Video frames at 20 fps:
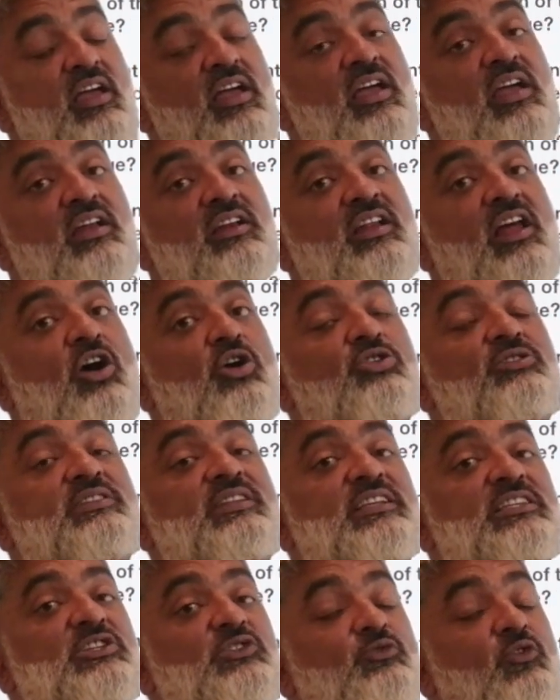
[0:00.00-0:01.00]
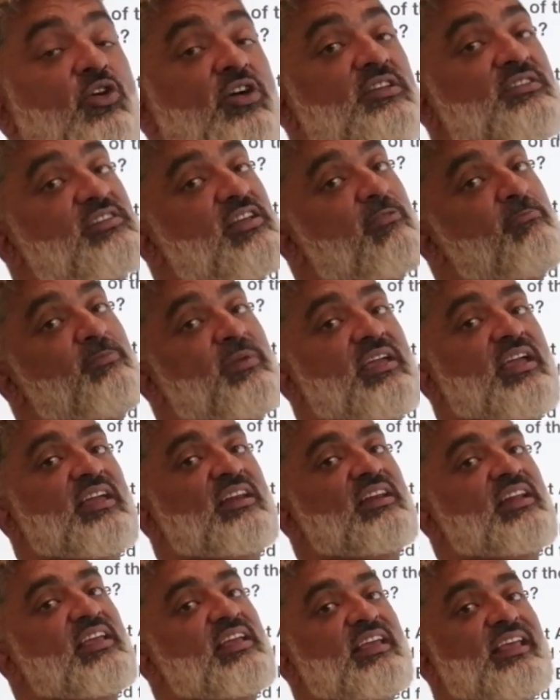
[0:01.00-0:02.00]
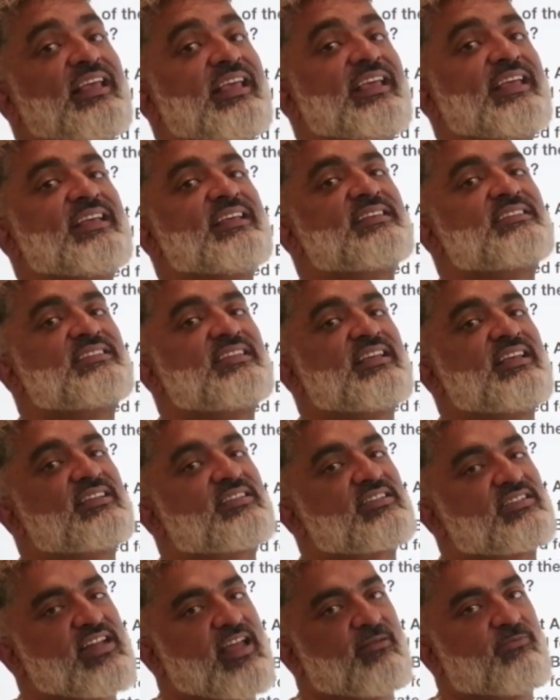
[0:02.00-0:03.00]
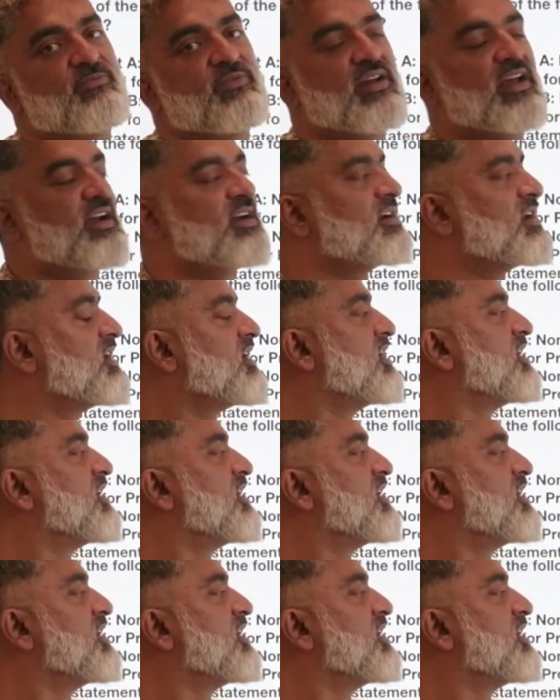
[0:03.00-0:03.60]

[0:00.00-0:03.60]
Now, this was the beginning easy step, right?